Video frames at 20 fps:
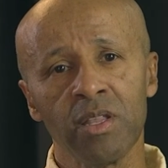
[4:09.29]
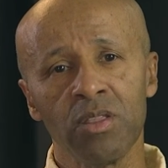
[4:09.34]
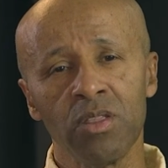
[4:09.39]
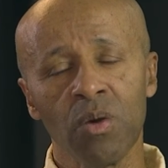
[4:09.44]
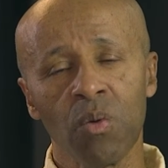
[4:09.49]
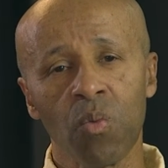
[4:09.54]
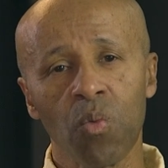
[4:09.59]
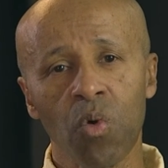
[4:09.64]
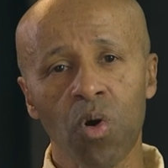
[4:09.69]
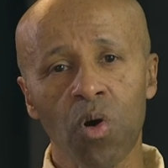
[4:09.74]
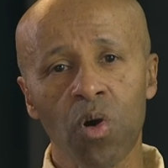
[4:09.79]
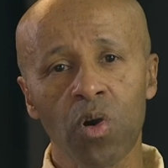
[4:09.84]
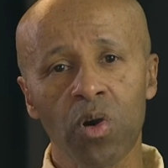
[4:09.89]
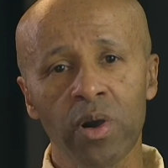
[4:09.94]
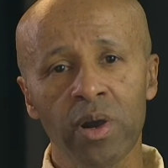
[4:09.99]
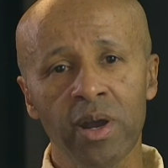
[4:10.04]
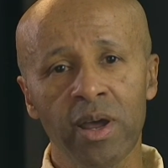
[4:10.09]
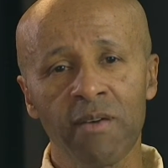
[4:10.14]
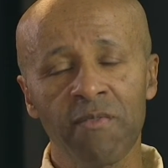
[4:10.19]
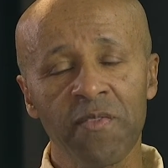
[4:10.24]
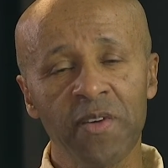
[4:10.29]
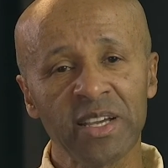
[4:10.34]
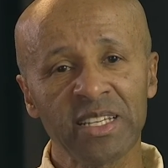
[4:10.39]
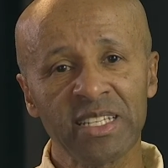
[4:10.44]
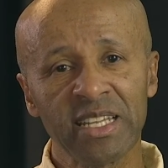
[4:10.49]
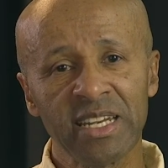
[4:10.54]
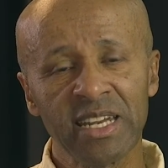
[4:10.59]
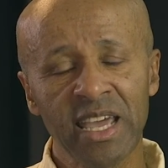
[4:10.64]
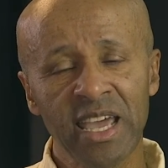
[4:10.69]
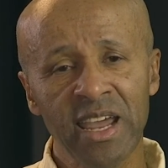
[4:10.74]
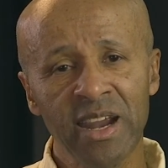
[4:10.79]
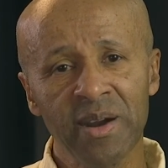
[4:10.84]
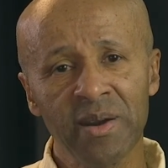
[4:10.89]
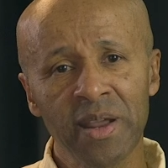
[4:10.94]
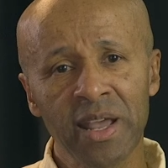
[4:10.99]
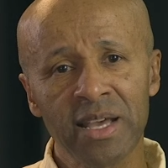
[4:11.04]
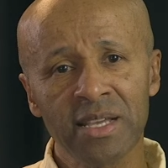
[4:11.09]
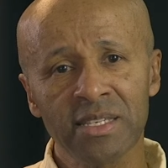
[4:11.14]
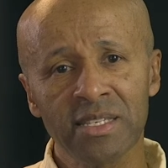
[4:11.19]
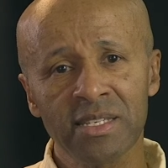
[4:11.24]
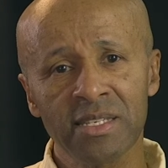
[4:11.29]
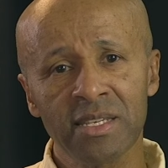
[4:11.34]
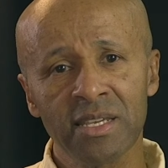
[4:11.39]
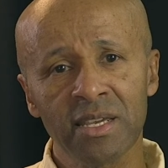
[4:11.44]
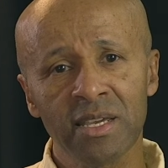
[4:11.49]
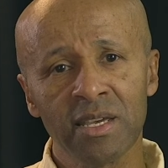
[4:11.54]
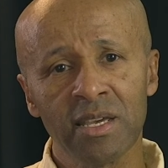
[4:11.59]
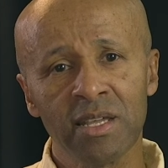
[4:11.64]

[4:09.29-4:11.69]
The war affected areas.